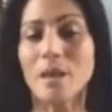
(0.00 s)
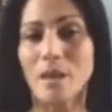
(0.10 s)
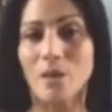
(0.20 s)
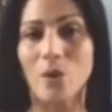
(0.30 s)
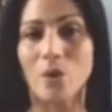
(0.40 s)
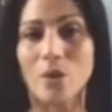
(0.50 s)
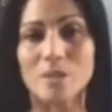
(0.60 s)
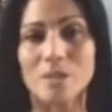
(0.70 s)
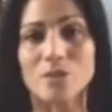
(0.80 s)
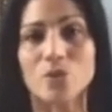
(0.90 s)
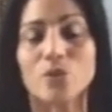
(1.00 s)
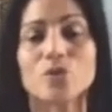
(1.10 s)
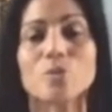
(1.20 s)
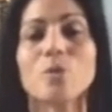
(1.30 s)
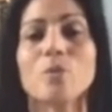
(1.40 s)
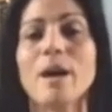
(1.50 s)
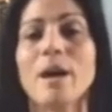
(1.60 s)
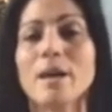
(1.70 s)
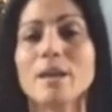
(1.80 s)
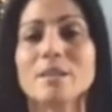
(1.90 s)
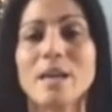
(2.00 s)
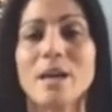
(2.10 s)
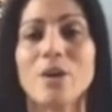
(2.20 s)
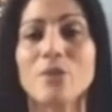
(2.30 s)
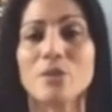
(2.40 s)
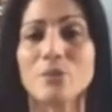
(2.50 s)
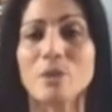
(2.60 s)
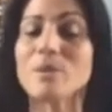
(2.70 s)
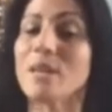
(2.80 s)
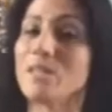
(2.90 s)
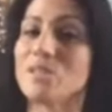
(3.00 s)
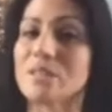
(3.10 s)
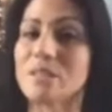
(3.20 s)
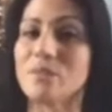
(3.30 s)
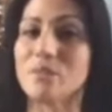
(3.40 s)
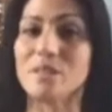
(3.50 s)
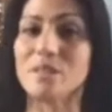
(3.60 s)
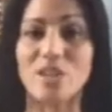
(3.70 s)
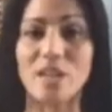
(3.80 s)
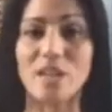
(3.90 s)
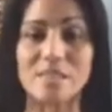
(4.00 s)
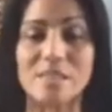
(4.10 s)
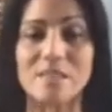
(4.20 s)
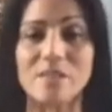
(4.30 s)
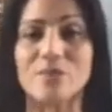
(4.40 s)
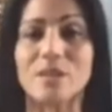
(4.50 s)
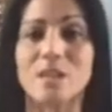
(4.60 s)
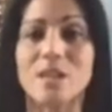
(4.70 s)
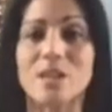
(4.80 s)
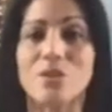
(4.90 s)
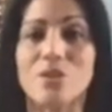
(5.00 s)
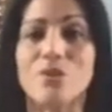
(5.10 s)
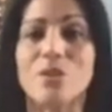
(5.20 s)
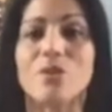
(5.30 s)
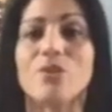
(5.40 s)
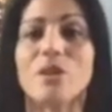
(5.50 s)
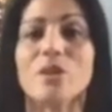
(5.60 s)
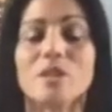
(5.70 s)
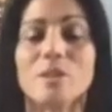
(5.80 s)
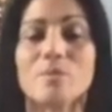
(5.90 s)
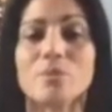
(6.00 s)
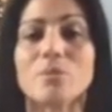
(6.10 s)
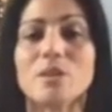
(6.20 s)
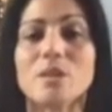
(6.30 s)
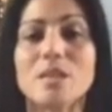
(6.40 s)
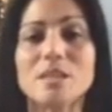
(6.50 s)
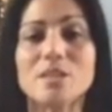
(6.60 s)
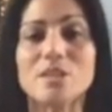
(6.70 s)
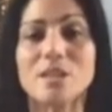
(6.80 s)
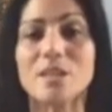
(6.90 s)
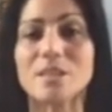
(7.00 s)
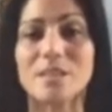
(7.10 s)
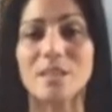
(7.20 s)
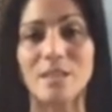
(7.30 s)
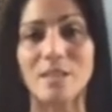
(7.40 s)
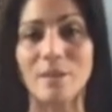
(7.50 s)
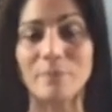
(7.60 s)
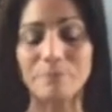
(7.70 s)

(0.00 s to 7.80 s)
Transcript: And notice as the shoulders pull back and down, the rib cage is lifted, the chest is lifted. You feel the fingertips reaching and extending.